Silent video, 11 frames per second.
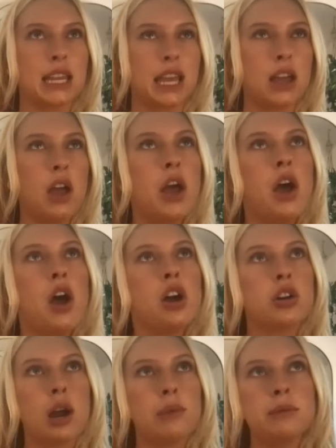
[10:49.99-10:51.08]
Like
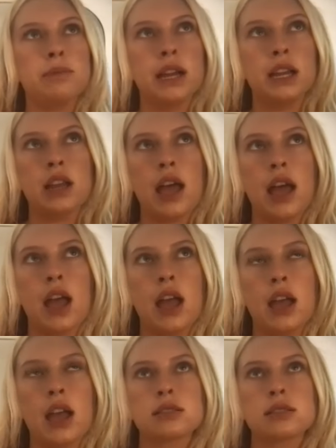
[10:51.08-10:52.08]
Carmen played a